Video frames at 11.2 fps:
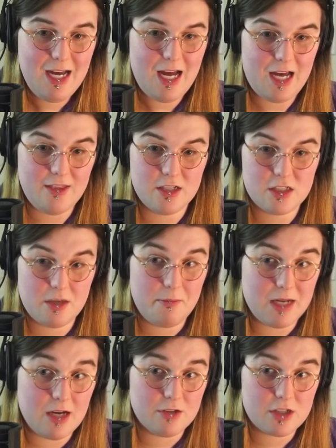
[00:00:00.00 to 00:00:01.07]
and then
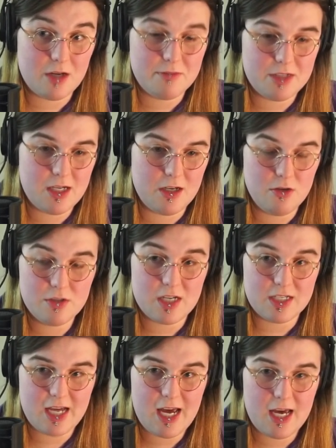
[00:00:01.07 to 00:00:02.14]
somebody else comes in who
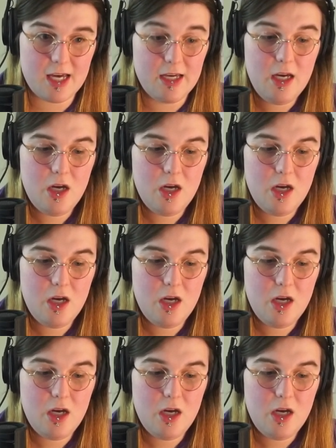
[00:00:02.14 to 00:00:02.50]
says hey